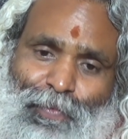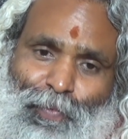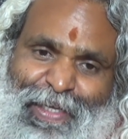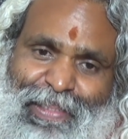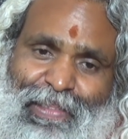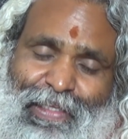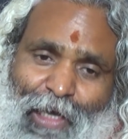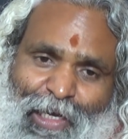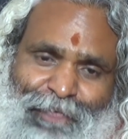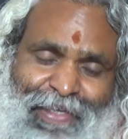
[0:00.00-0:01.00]
with
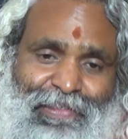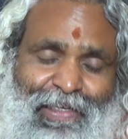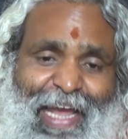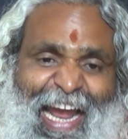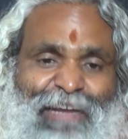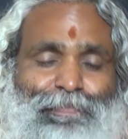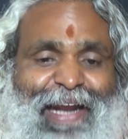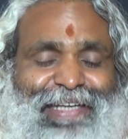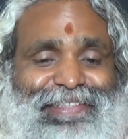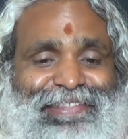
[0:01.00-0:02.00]
conviction and
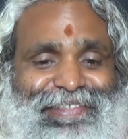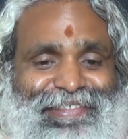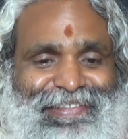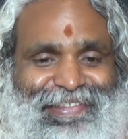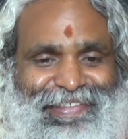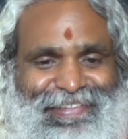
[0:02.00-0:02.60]
practice.